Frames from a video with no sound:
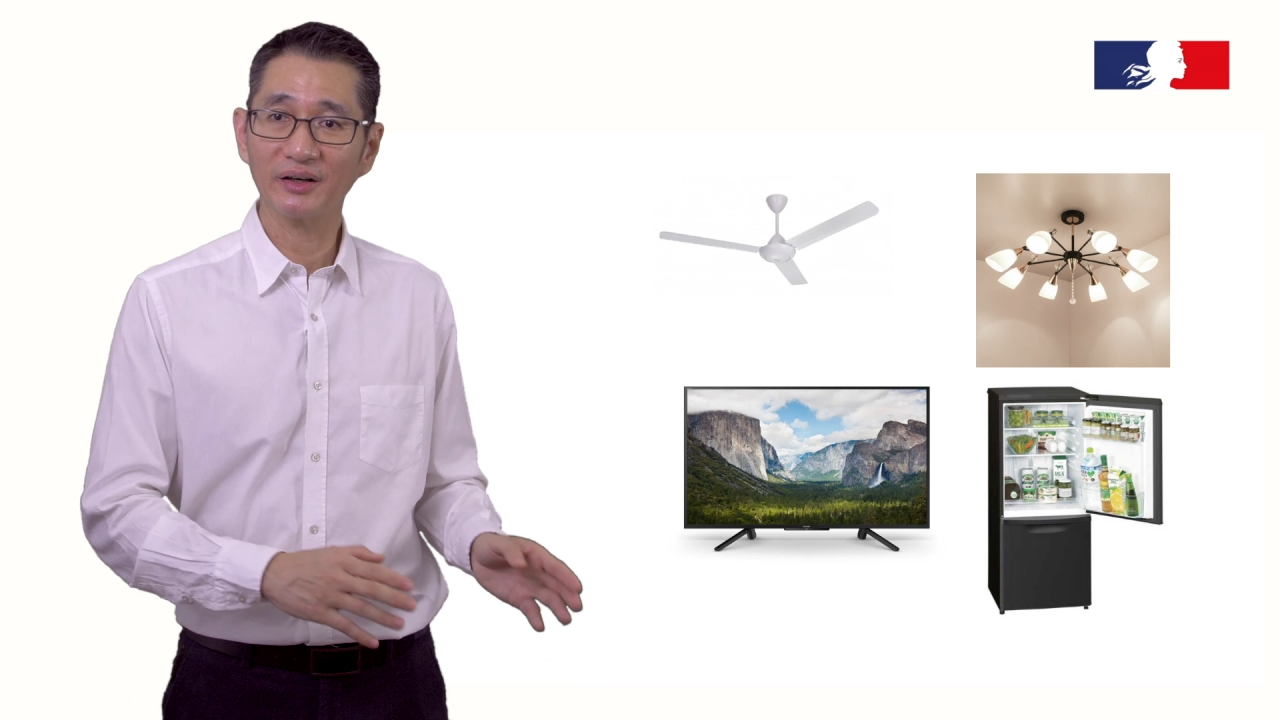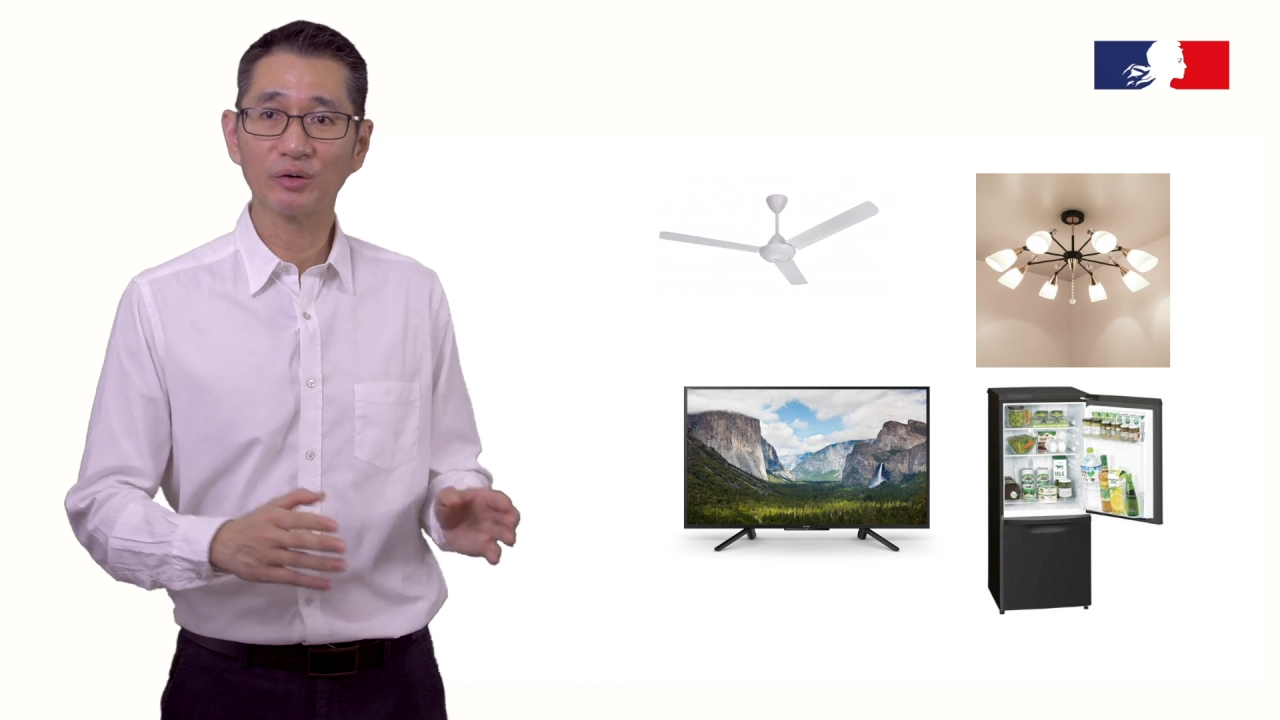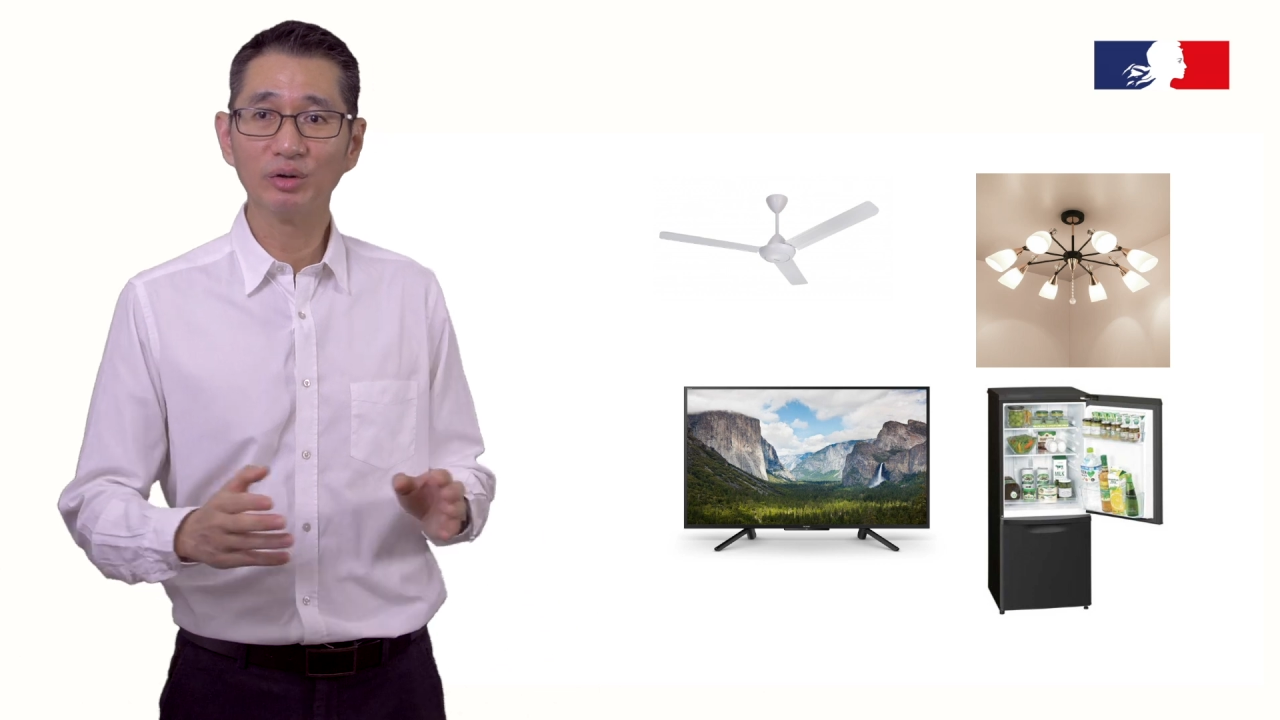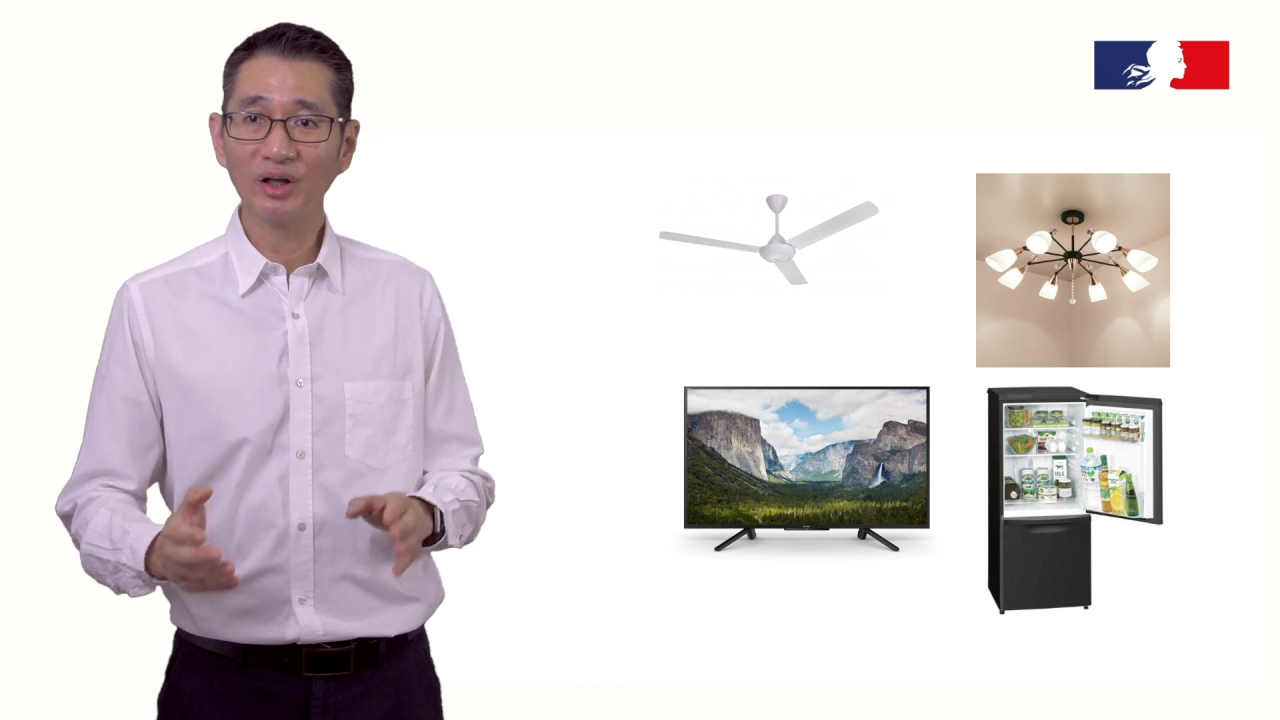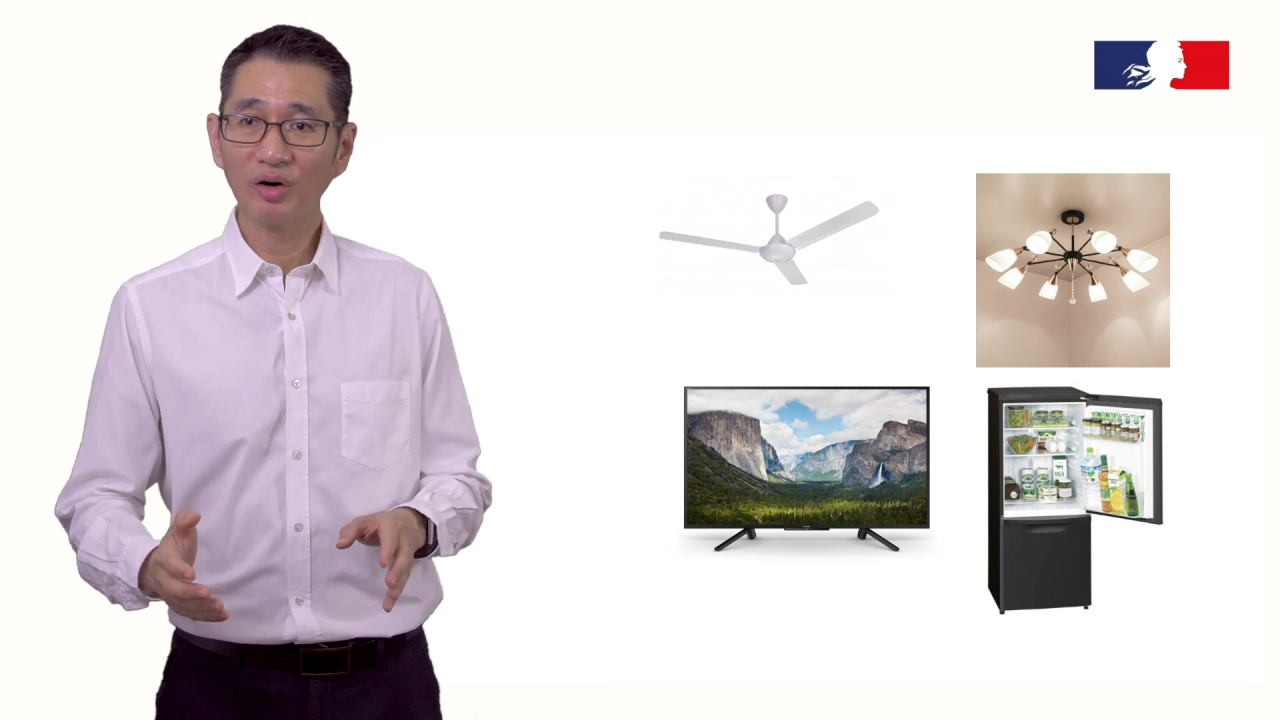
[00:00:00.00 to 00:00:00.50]

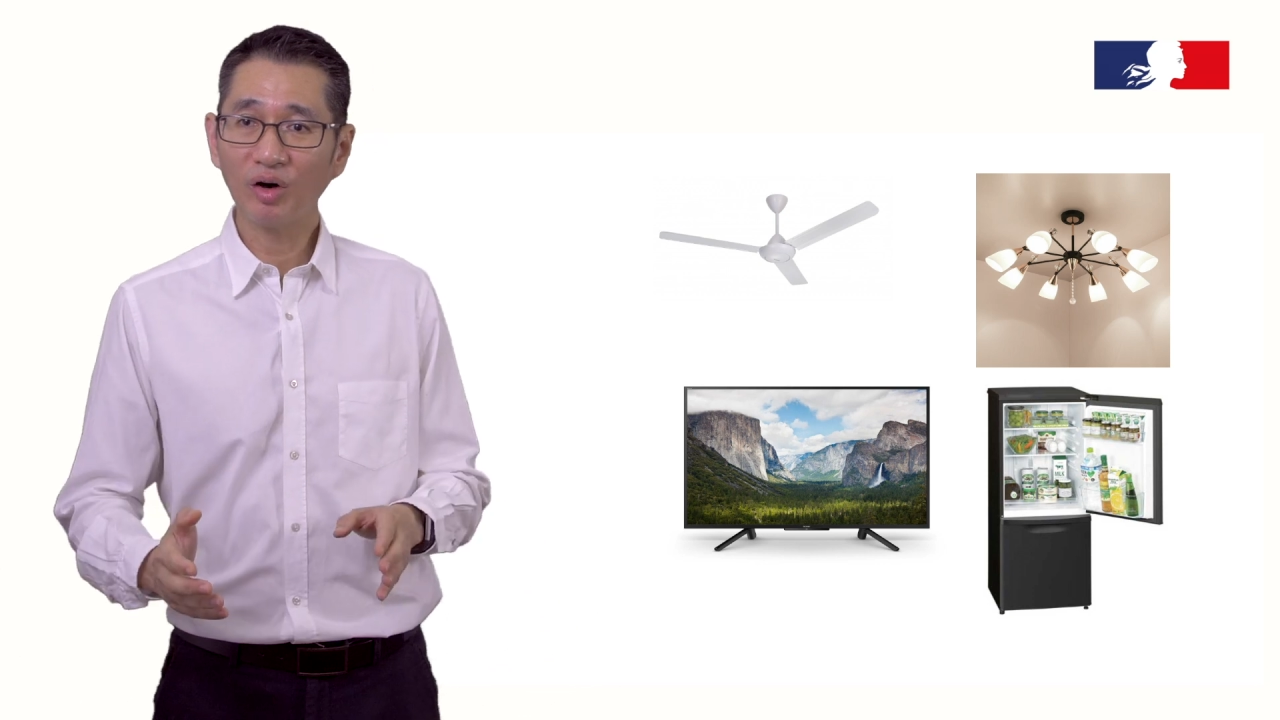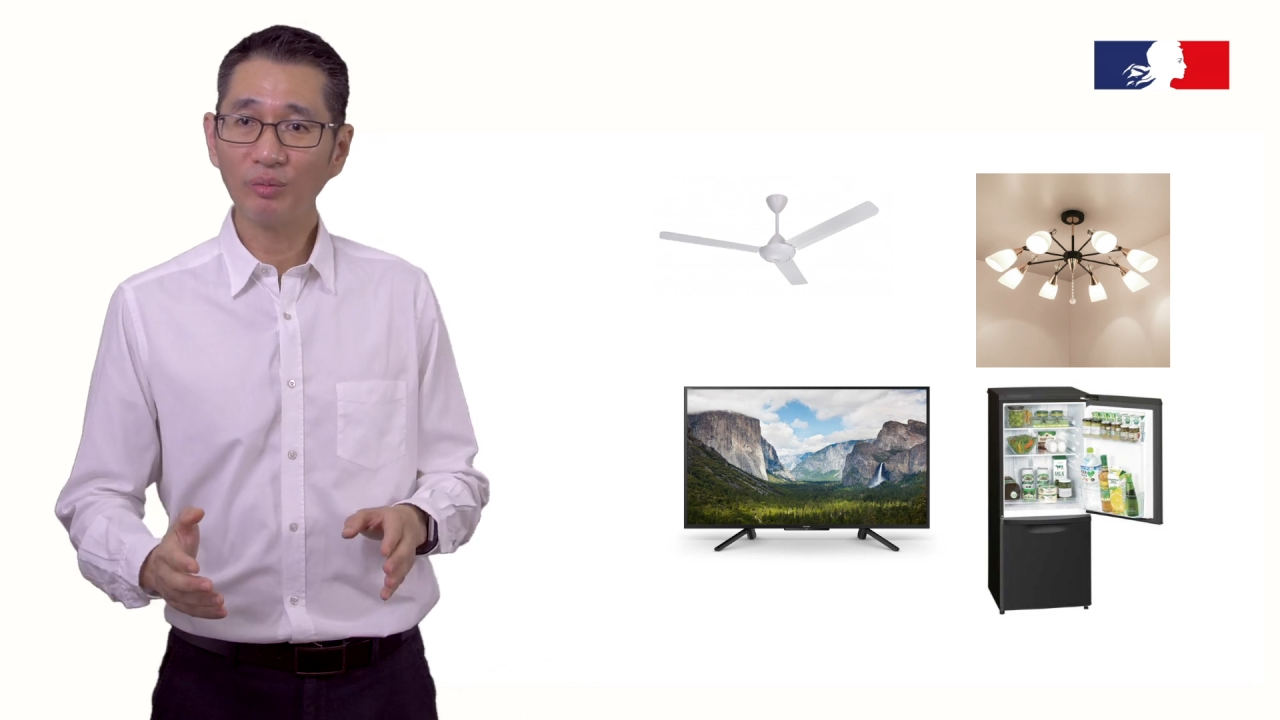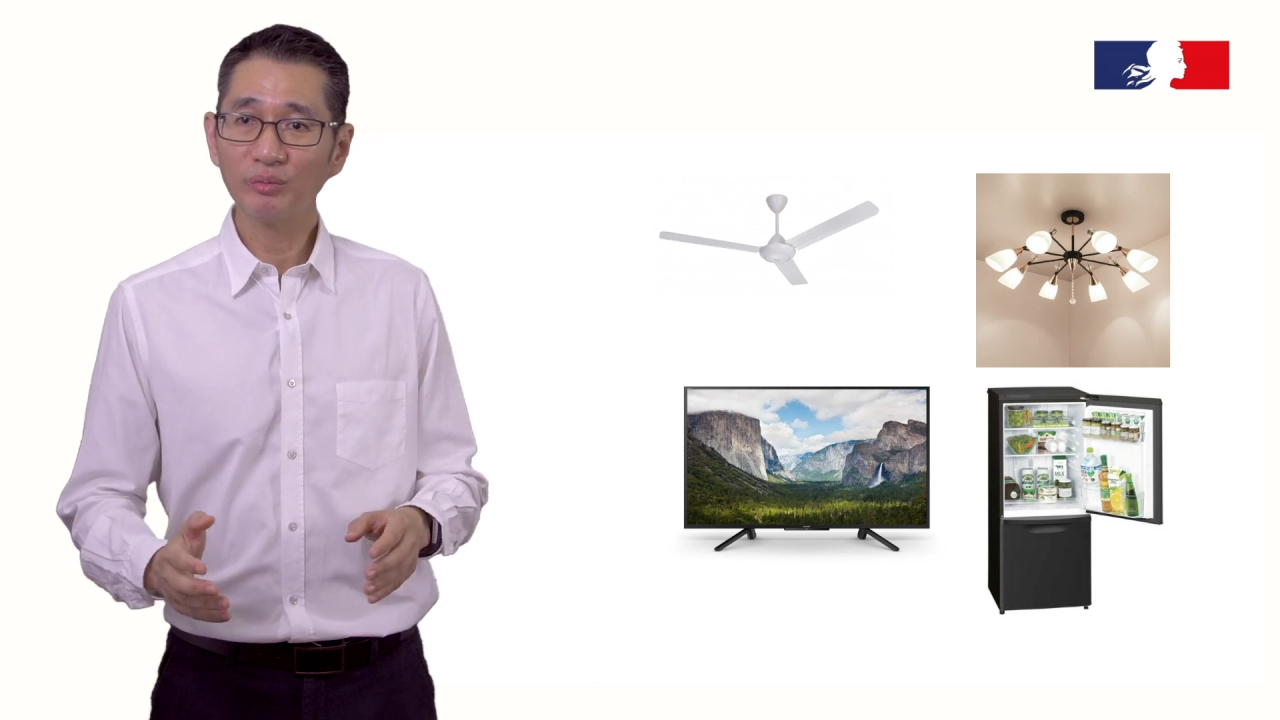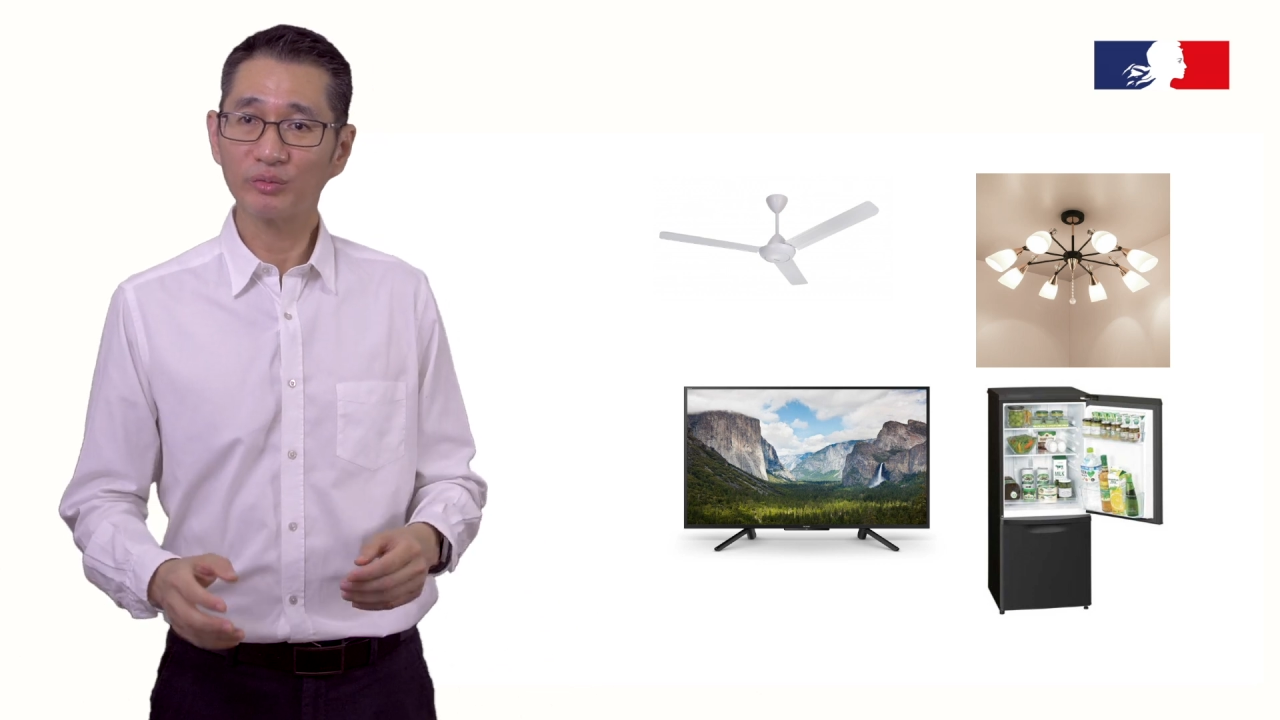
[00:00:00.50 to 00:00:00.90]
cooler home,